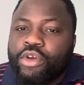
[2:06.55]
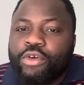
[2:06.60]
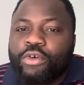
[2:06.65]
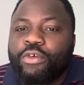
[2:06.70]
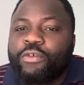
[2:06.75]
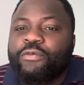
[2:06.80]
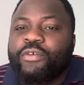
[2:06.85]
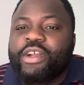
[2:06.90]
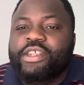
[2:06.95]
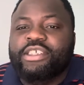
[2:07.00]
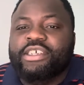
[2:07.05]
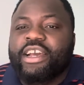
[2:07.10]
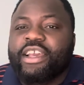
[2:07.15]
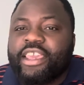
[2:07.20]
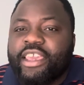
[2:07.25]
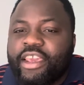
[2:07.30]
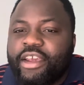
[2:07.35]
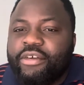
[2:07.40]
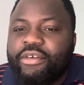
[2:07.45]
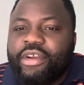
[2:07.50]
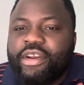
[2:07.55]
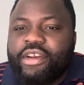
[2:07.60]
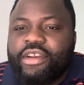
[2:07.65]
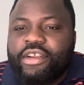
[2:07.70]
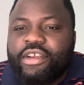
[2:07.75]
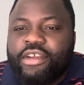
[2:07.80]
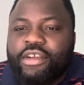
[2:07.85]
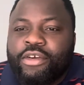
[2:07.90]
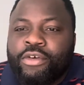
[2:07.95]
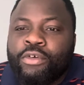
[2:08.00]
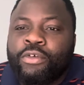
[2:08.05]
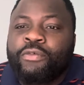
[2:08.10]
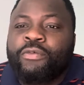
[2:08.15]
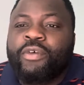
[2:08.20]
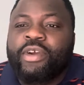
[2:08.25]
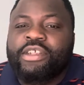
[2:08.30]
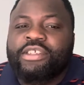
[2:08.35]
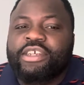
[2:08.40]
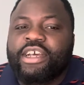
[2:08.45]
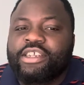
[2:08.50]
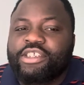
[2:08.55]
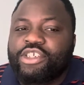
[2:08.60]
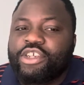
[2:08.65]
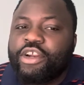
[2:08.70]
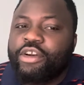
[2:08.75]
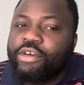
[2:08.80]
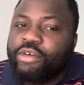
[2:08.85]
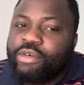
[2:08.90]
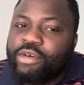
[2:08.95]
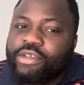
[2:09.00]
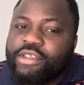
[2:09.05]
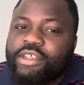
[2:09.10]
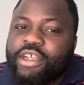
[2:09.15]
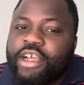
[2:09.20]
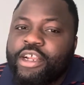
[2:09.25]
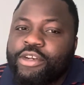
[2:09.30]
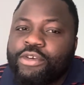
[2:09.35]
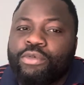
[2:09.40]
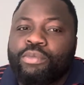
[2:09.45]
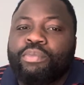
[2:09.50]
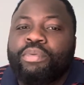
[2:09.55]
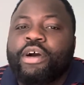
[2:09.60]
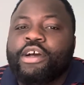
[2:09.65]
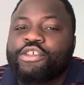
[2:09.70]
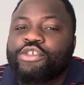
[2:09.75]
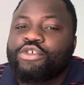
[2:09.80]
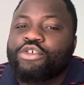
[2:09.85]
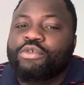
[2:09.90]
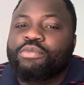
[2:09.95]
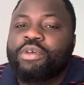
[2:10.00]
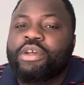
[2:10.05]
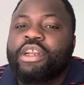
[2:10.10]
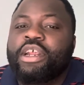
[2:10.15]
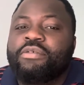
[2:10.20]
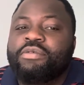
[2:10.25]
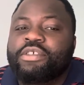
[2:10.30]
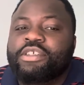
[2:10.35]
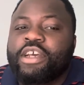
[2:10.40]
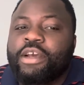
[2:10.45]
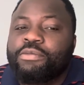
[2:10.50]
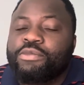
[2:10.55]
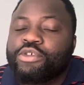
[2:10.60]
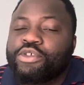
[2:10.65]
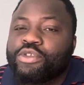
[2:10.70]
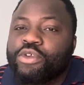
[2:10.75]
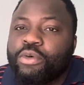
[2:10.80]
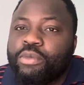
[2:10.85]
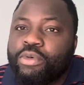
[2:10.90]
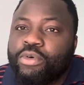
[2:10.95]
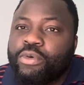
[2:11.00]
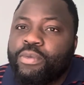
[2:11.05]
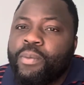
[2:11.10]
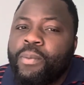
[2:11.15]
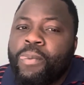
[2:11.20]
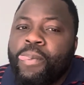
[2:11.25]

Good friends are caring. Good friends are generous and don't pass judgment every time you stumble.